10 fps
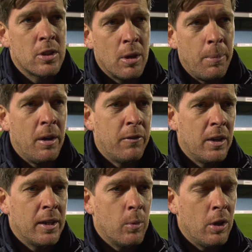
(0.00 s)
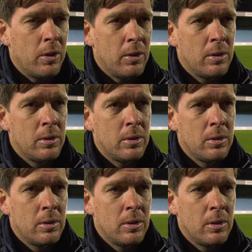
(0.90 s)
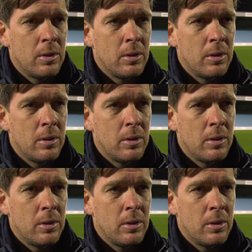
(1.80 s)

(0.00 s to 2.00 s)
the top half of League One.